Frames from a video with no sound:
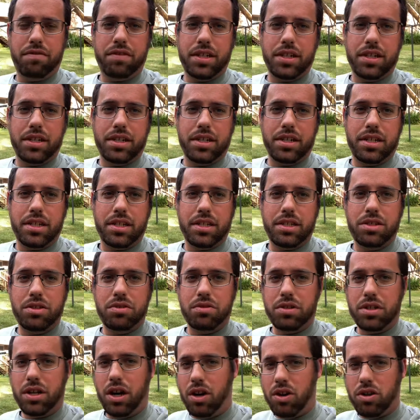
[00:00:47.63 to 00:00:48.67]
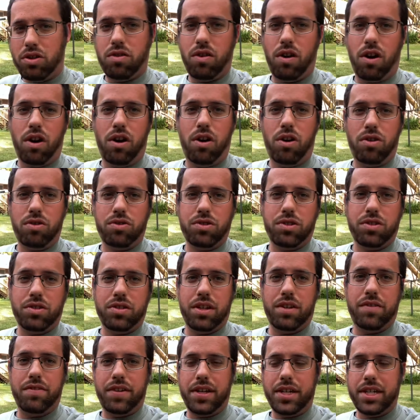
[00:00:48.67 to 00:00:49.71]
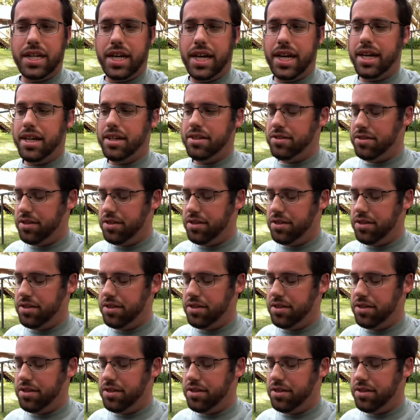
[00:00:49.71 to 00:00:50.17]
and doing autocross and stuff like that.